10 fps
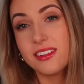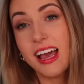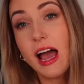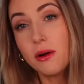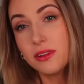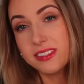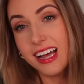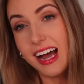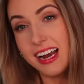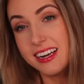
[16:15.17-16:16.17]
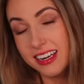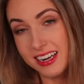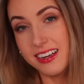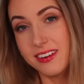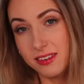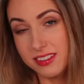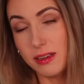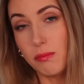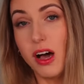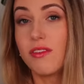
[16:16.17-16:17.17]
So the outside can
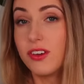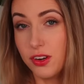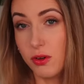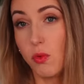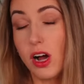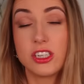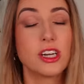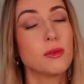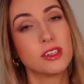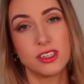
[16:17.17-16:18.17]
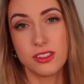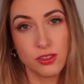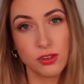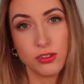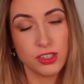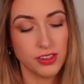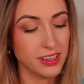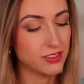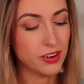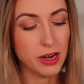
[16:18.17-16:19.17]
zip off and you can wash it, which is crucial.
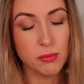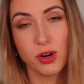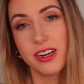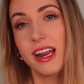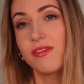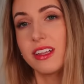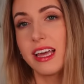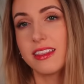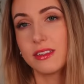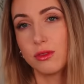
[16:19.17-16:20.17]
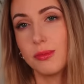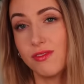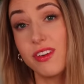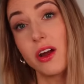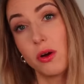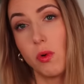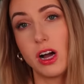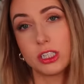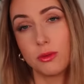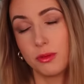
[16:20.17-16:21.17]
That's very important. I feel like this would be very
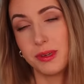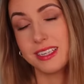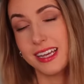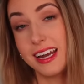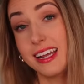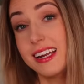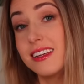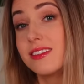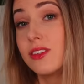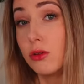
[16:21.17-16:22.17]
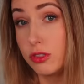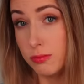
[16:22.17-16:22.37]
washable because again, it is so